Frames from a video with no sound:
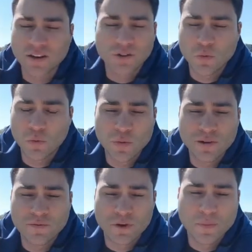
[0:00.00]
Like we
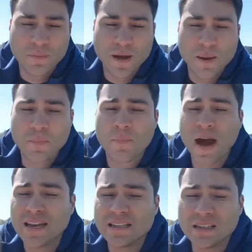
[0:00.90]
went from
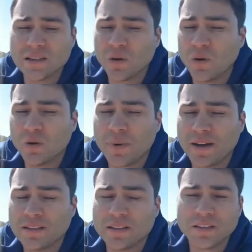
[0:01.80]
painting, oil
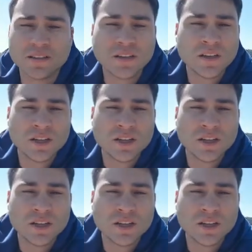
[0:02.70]
painting,